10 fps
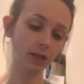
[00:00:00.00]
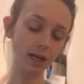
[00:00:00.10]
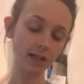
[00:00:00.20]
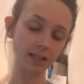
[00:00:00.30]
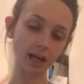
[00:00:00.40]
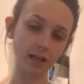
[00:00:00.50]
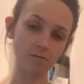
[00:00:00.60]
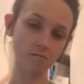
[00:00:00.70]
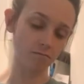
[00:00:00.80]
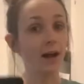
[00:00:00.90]
next side.
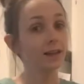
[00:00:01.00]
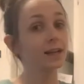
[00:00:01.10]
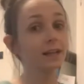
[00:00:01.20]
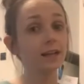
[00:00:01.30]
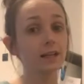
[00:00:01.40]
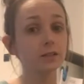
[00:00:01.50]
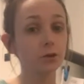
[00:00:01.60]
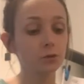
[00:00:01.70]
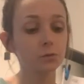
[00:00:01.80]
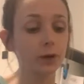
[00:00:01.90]
I like a nice
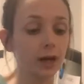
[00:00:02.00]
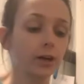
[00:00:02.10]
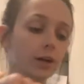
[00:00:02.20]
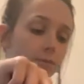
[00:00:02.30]
golden brown on